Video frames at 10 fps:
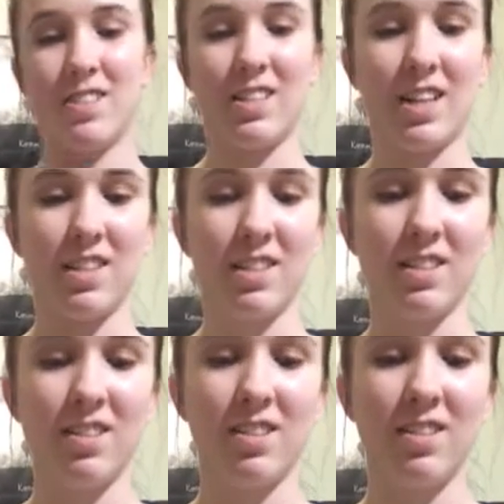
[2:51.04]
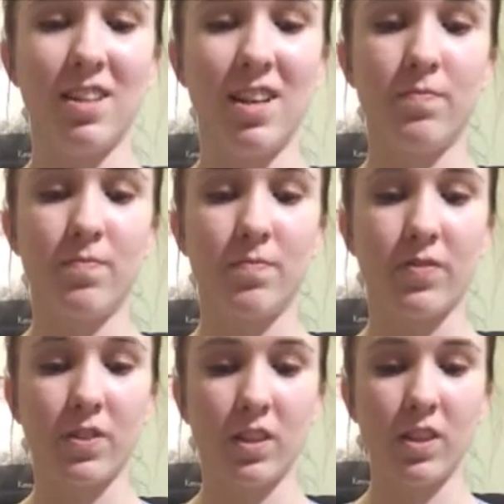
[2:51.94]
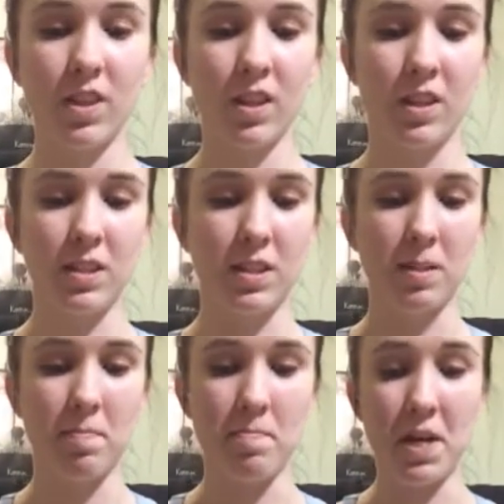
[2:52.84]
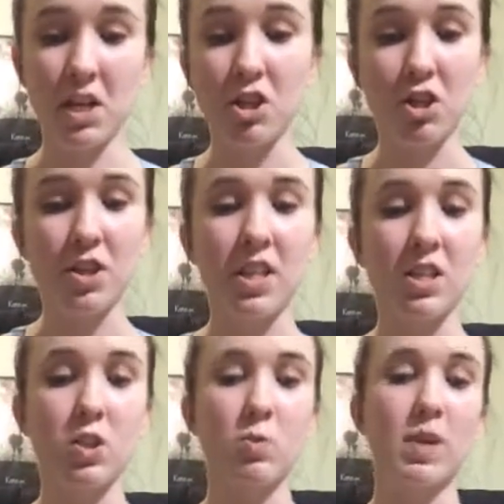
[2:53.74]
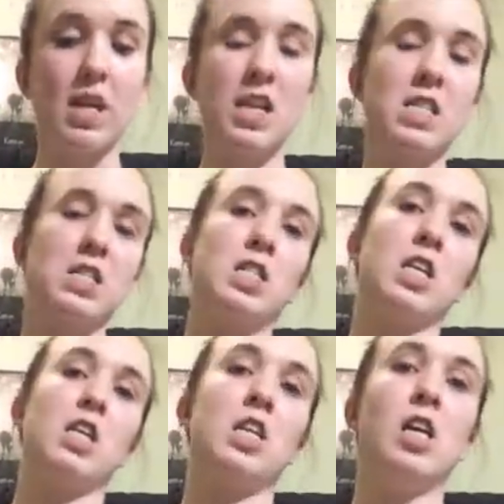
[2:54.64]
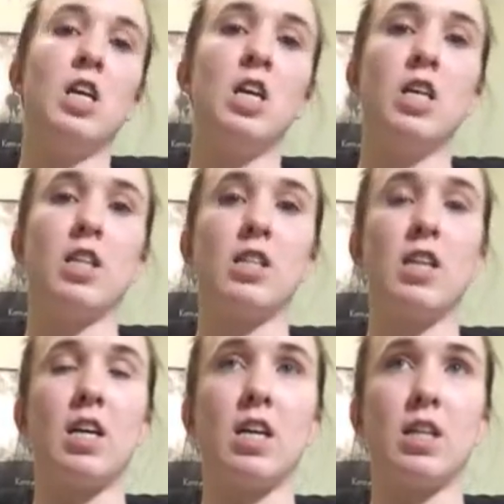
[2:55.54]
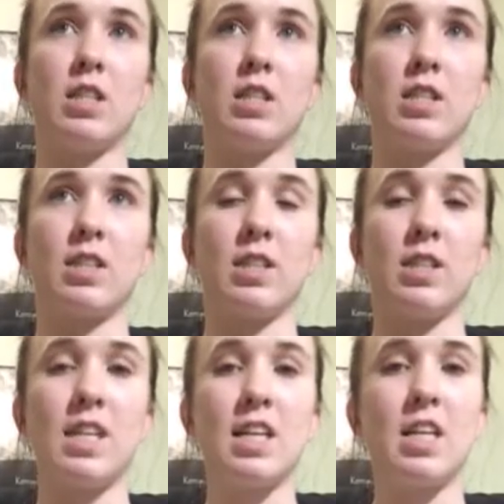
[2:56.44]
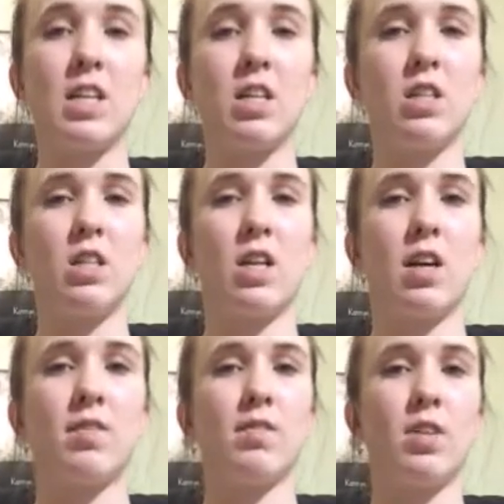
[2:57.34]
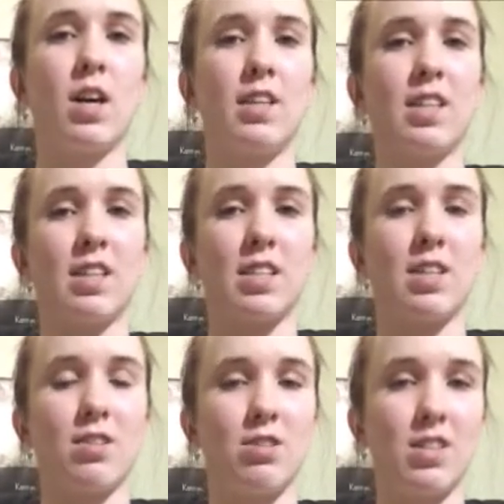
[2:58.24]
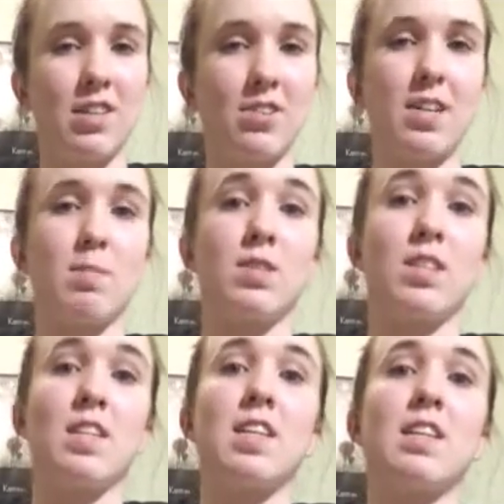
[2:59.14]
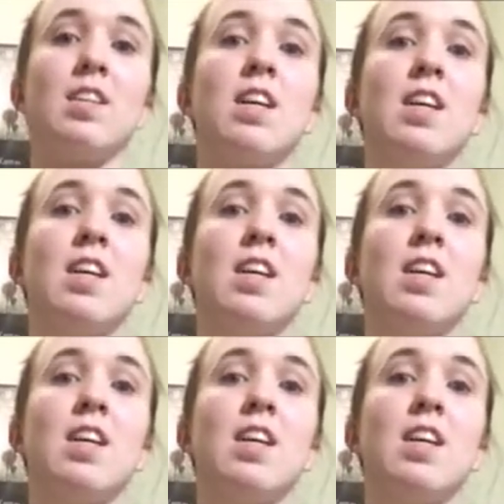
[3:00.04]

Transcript: Sadness. Some major things we get. Selena, I think that's how you say her name, Selena,